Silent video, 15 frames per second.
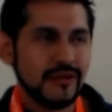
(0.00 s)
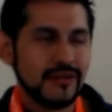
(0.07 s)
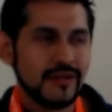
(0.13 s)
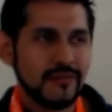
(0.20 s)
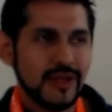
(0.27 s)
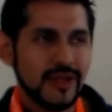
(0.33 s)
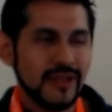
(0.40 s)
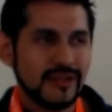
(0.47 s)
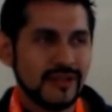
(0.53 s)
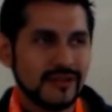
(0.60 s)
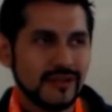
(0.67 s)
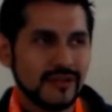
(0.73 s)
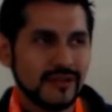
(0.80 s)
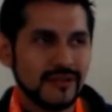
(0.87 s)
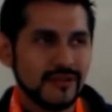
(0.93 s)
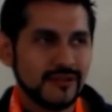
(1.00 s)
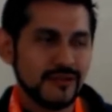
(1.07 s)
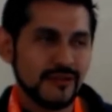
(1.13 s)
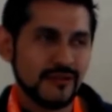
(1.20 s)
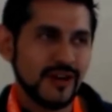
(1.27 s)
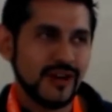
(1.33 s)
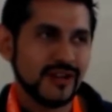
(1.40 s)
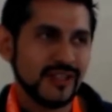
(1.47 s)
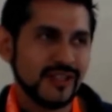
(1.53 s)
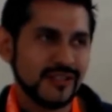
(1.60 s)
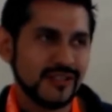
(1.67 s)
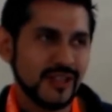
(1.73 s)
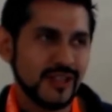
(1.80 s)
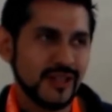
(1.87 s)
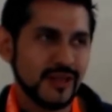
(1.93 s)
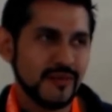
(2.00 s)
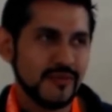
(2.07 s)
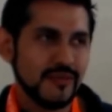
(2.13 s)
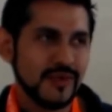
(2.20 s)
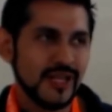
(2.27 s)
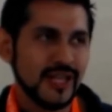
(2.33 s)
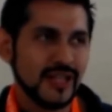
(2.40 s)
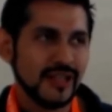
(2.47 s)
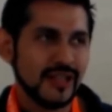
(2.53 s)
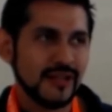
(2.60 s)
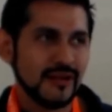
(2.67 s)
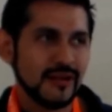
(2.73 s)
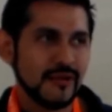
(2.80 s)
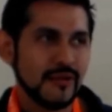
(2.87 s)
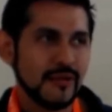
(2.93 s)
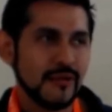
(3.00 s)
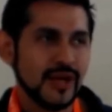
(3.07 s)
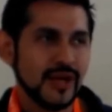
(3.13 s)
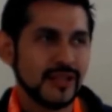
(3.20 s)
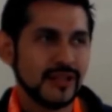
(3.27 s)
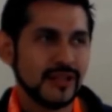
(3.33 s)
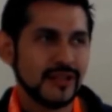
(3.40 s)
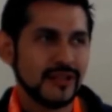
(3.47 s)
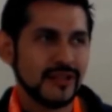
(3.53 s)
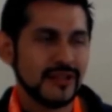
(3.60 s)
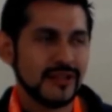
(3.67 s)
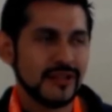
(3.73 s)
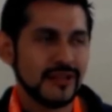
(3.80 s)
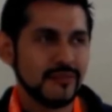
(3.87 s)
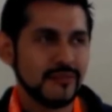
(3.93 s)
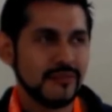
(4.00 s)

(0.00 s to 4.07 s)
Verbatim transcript: the better so far is the BL one uh,